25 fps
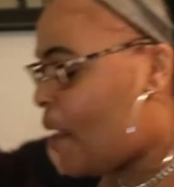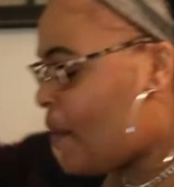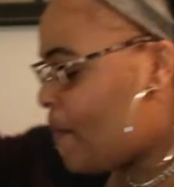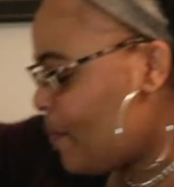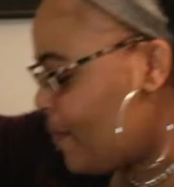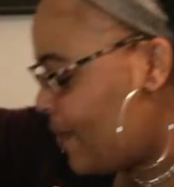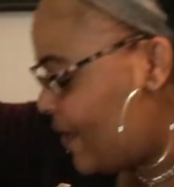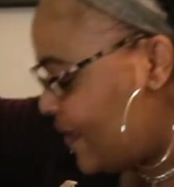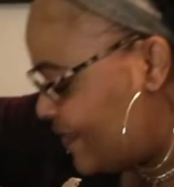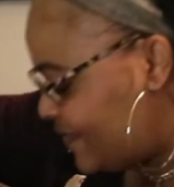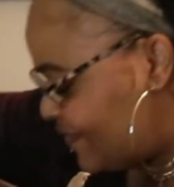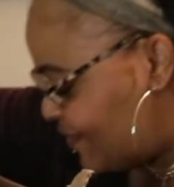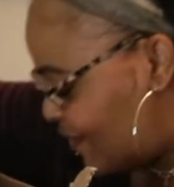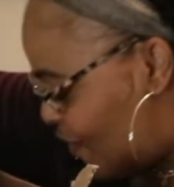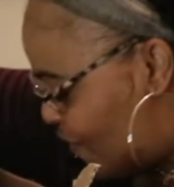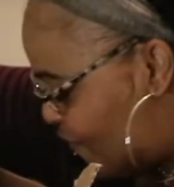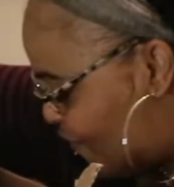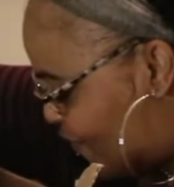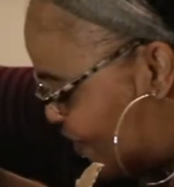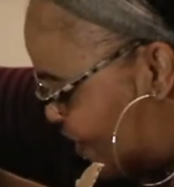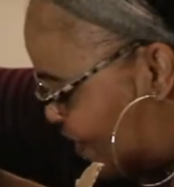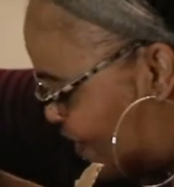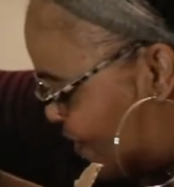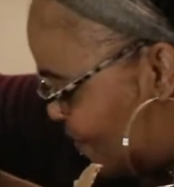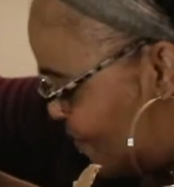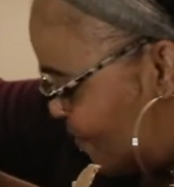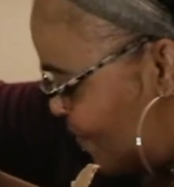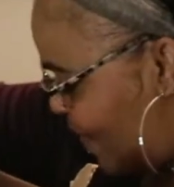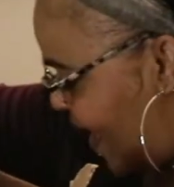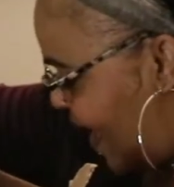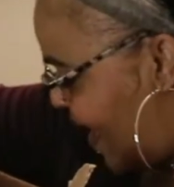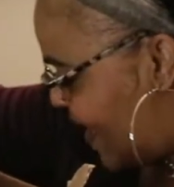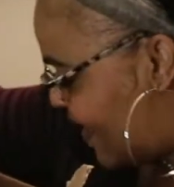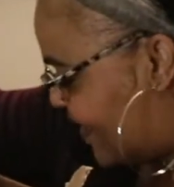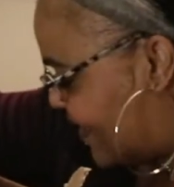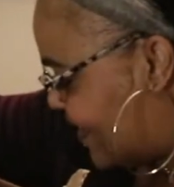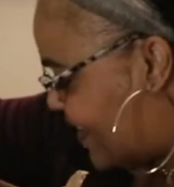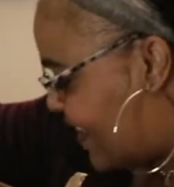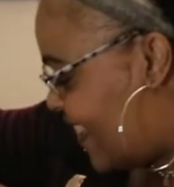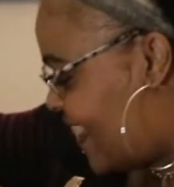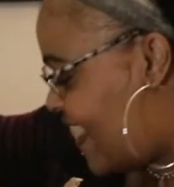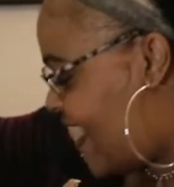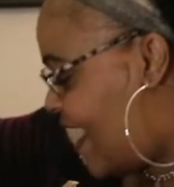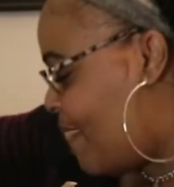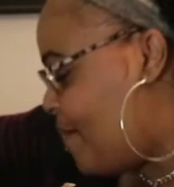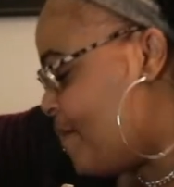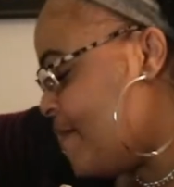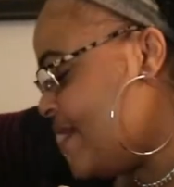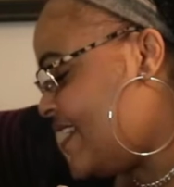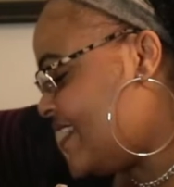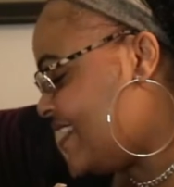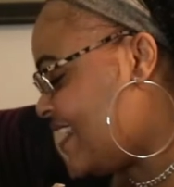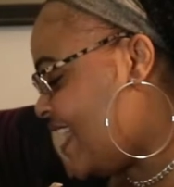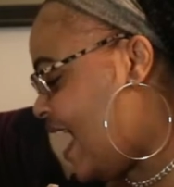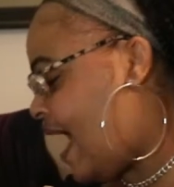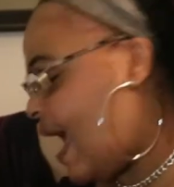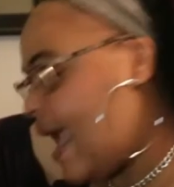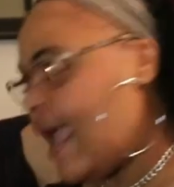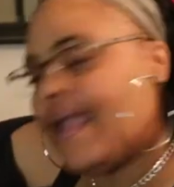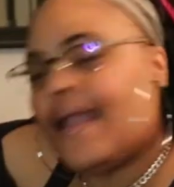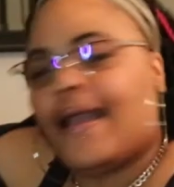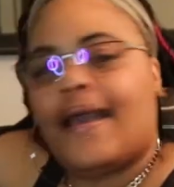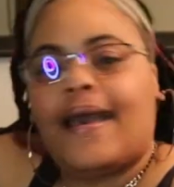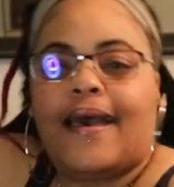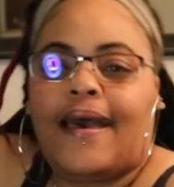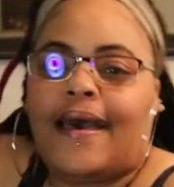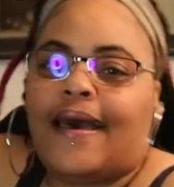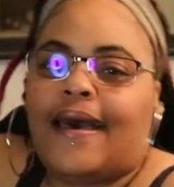Beast over in the back looking at me like,